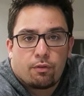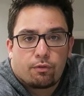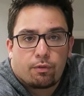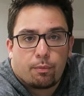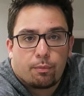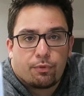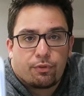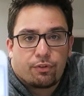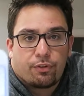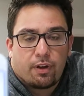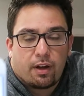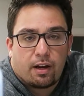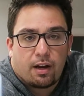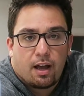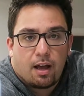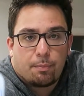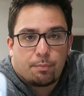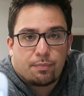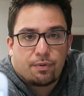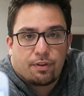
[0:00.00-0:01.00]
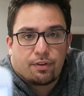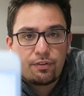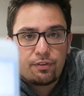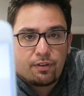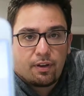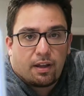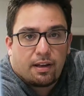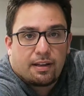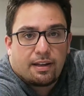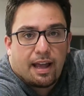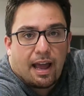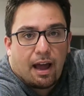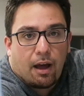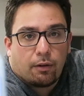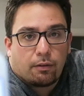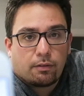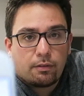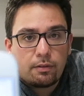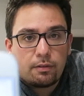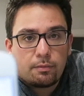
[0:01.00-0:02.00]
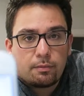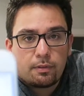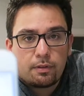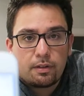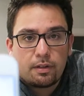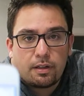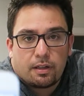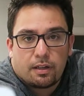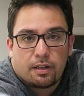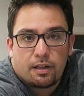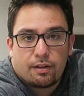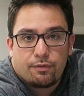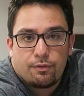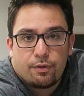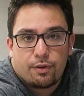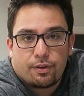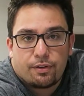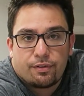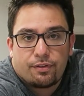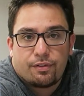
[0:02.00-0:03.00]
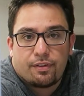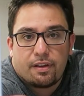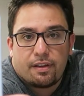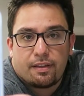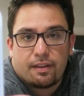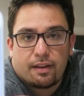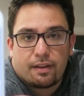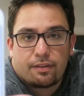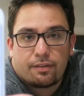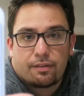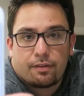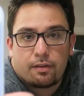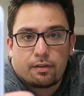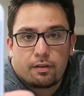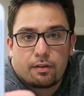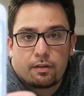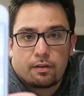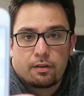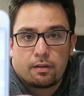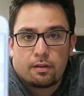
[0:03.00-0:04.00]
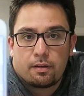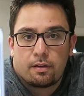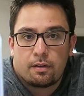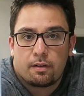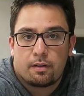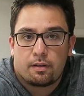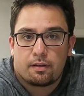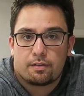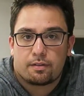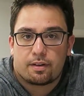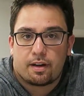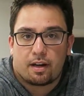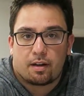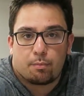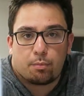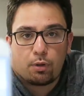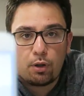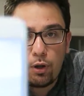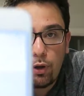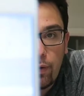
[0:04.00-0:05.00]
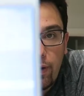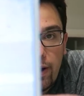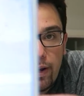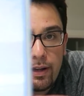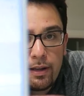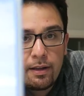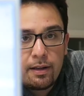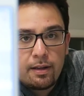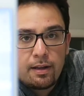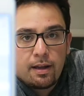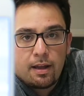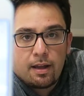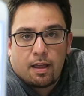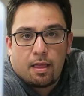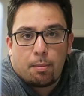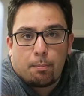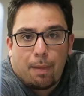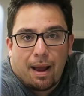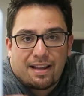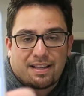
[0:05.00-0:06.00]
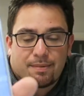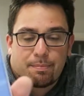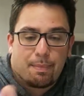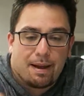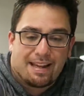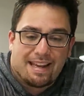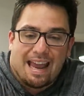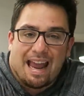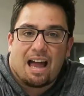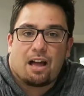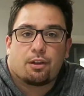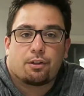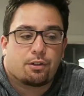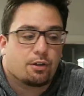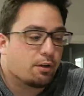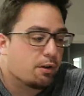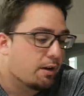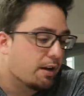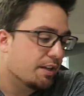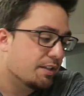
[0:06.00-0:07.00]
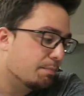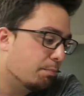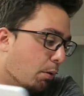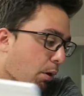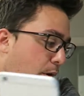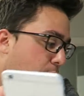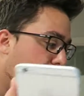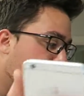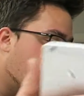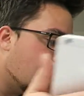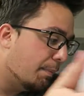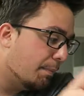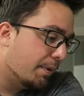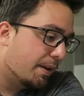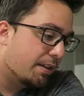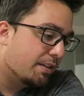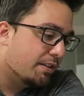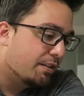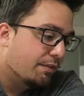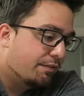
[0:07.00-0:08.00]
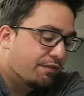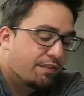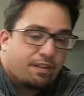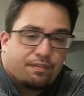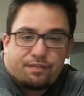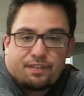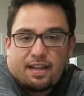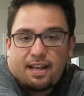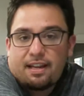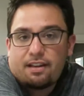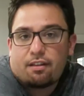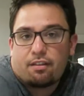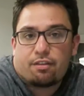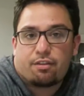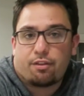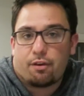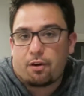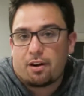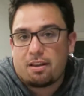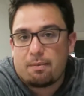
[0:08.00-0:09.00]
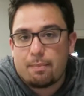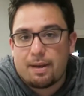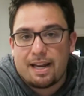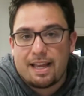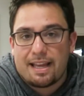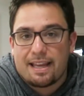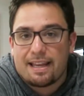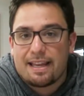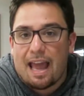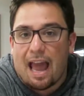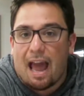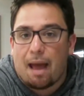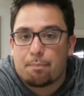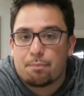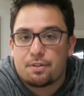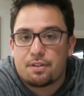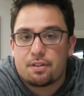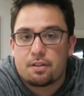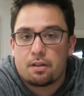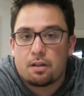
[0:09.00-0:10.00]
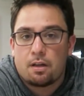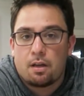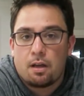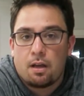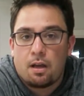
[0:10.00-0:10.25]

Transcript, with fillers: from sun up to sundown, if you can see this. It's kind of blurry. My, my calendar is broken up to 15 to 30 minute gaps.